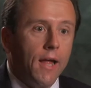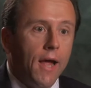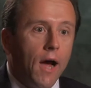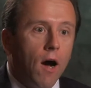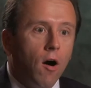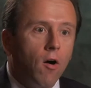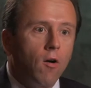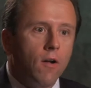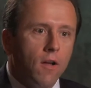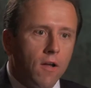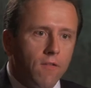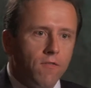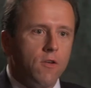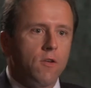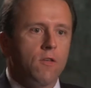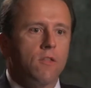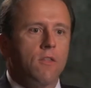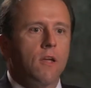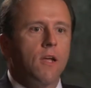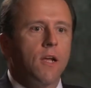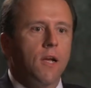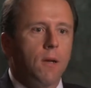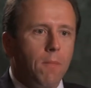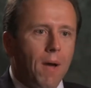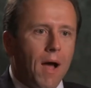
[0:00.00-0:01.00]
now. If you
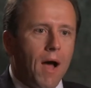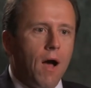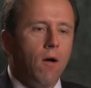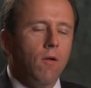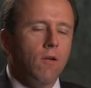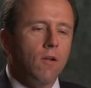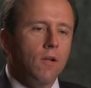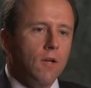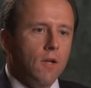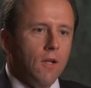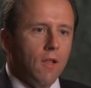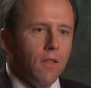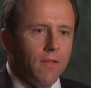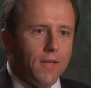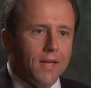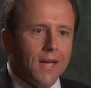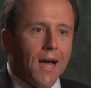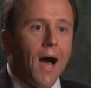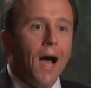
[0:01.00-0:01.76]
think about the